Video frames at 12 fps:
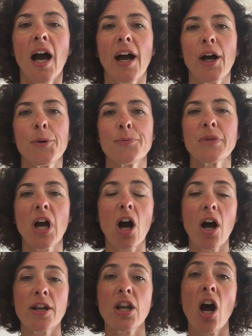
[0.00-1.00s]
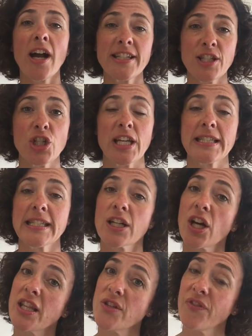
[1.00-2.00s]
um, and I suggested
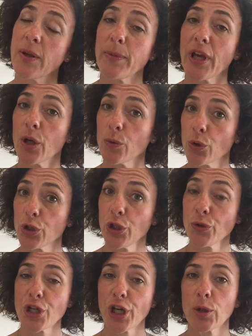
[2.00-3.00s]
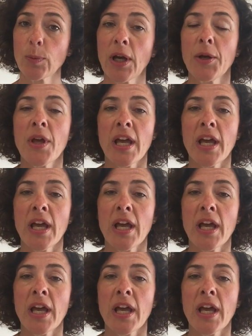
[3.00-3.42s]
either Vimeo or YouTube.